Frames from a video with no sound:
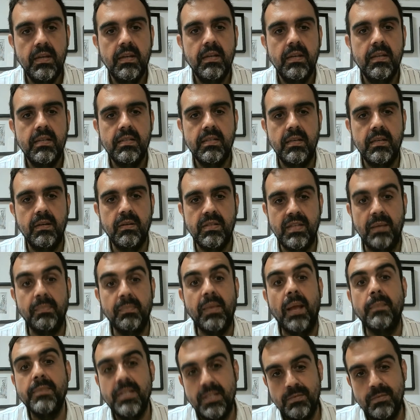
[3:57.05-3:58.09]
So
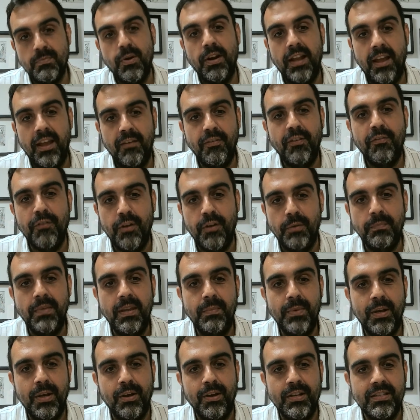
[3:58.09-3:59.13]
sometimes it's more heavy for me
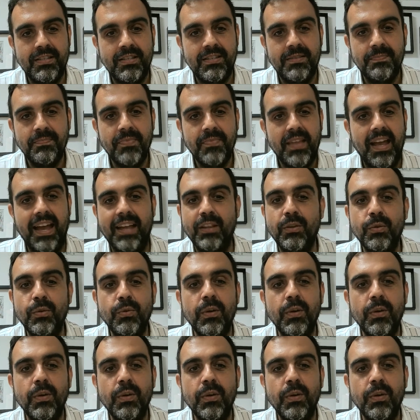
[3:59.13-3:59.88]
because I do a